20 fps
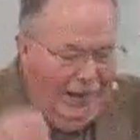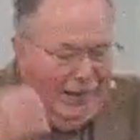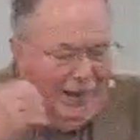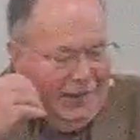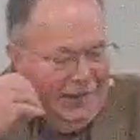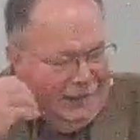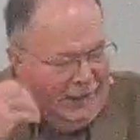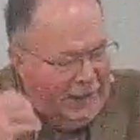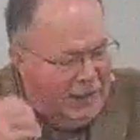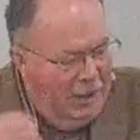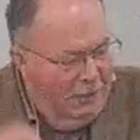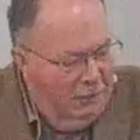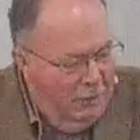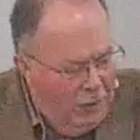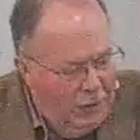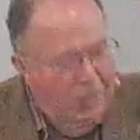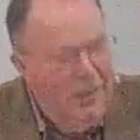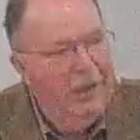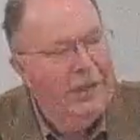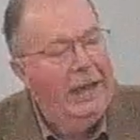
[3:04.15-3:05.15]
is a
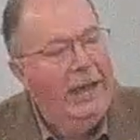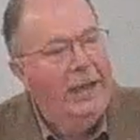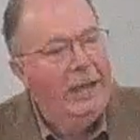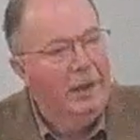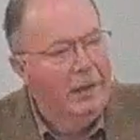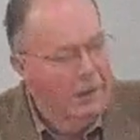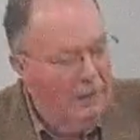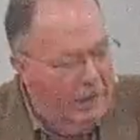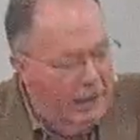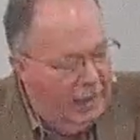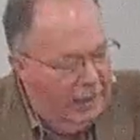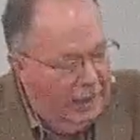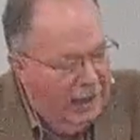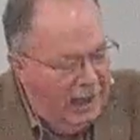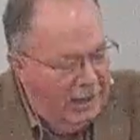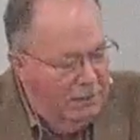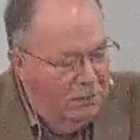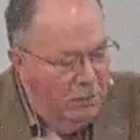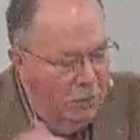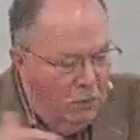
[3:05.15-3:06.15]
communicator and
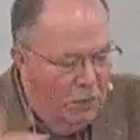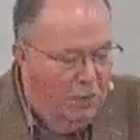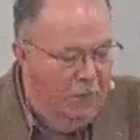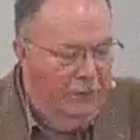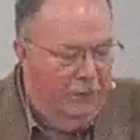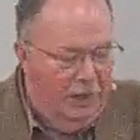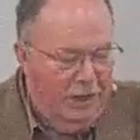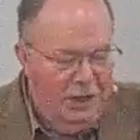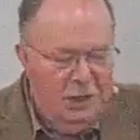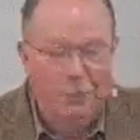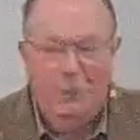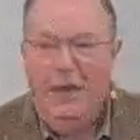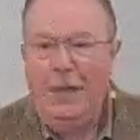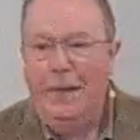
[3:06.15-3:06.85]
he moved his